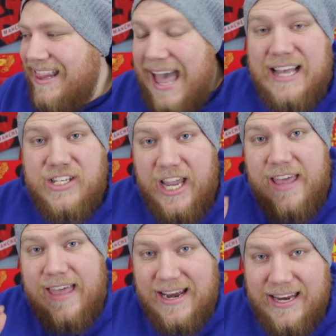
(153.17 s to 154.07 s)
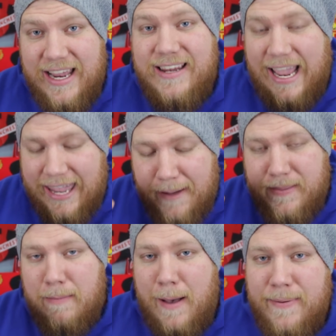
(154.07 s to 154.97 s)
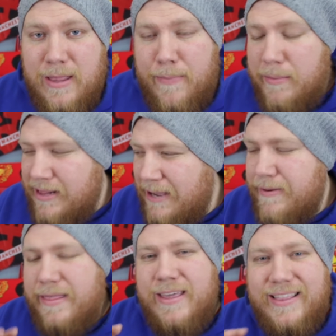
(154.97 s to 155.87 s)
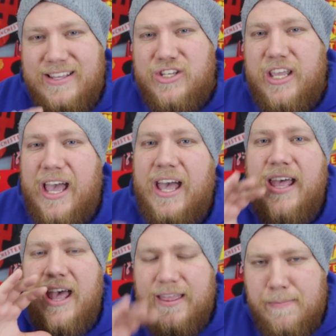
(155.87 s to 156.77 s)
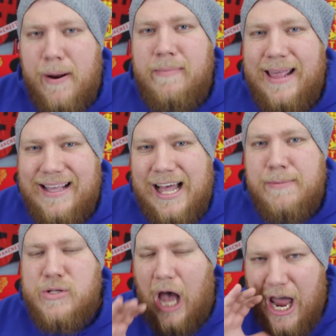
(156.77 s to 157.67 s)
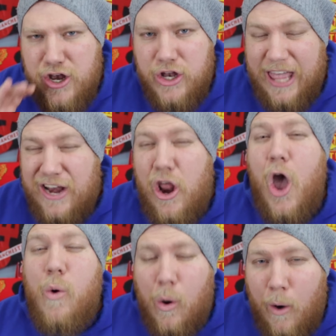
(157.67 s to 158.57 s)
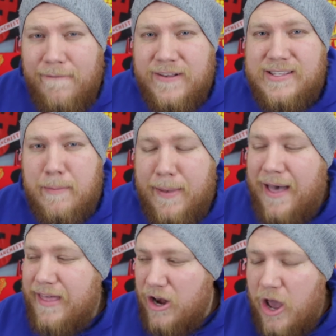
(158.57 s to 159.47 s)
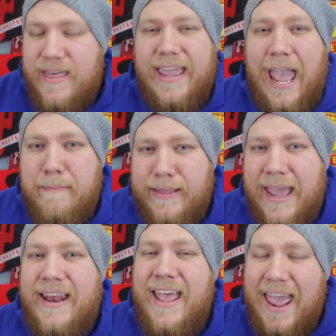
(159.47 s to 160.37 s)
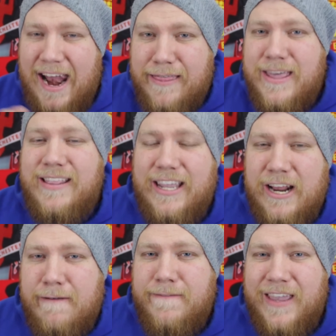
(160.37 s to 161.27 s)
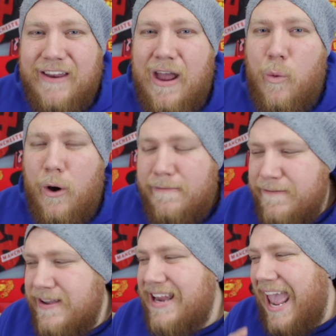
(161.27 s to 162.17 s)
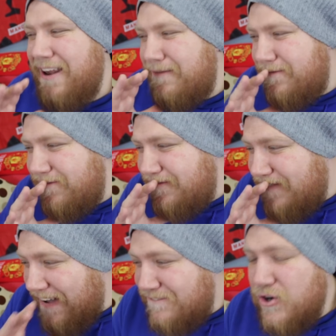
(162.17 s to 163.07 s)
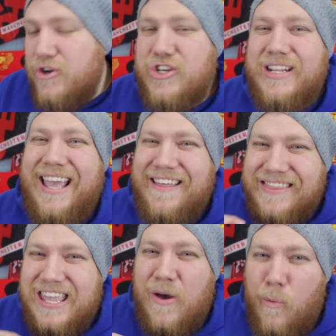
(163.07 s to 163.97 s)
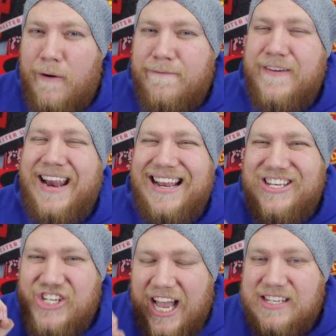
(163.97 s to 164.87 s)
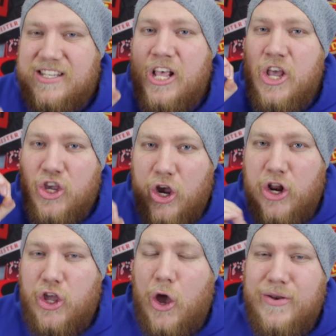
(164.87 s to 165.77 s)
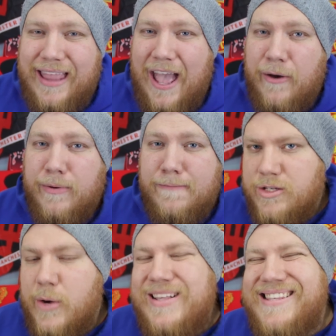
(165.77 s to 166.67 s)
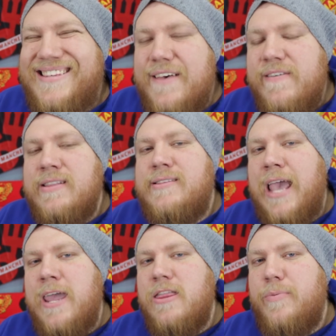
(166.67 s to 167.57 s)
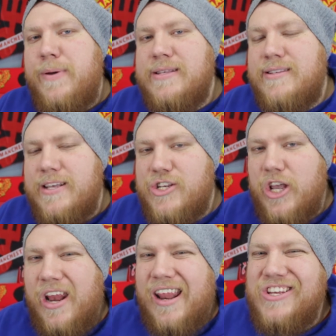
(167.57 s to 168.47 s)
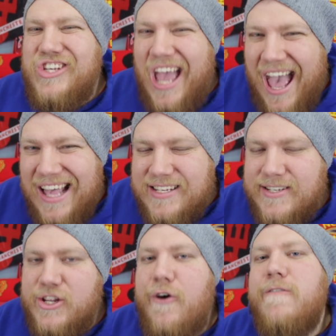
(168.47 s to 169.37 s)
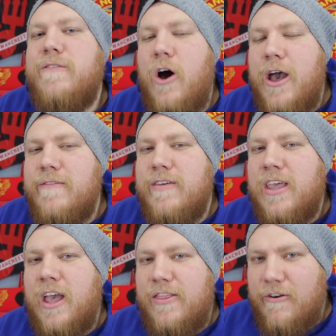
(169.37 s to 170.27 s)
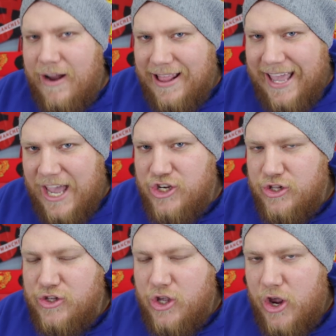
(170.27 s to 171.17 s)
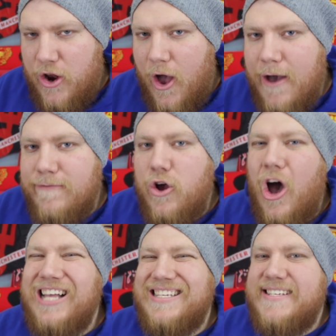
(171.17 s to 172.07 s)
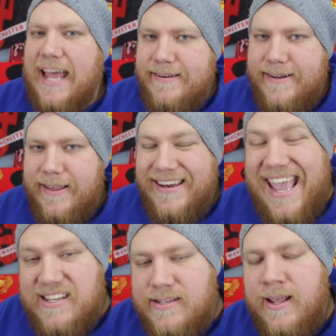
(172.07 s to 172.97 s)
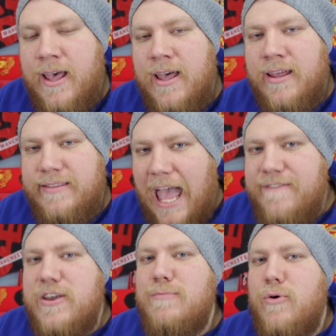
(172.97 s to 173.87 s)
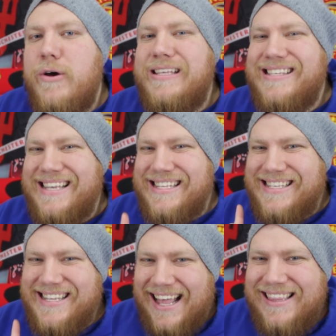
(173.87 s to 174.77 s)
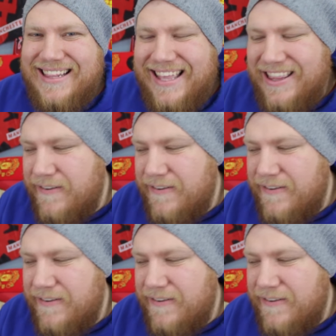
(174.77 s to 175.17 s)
Last year, they did. They kept them up in the Premier League, but I think this year, the Premier League clubs, they know what Watford's about. They know their game plan, and I think they're going to figure out Watford. And unfortunately, I think Watford are just going to go down. So in 17th position, just surviving the relegation zone, I've got Sunderland. Yes, David Moyes is Sunderland.